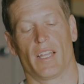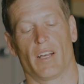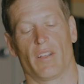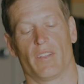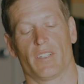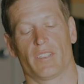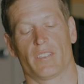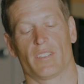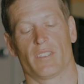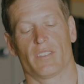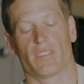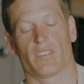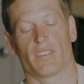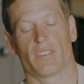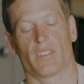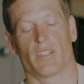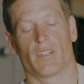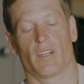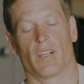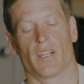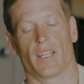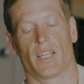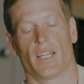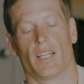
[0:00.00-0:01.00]
Now this is,
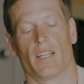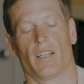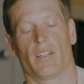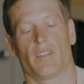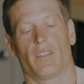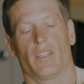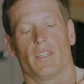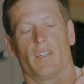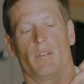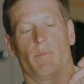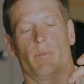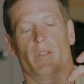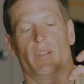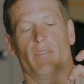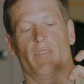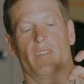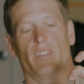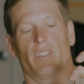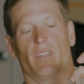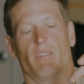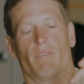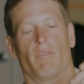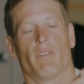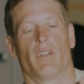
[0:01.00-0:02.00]
again, a little bit of a
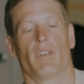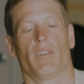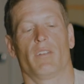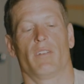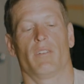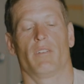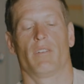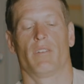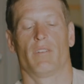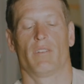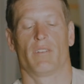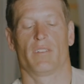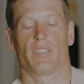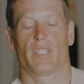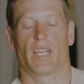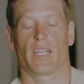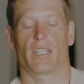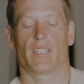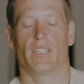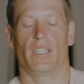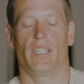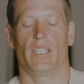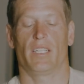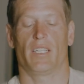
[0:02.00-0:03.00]
different
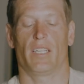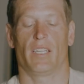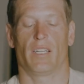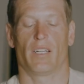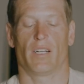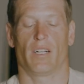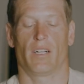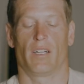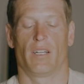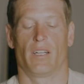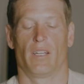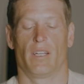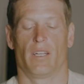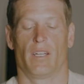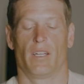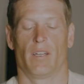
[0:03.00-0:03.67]
technique here.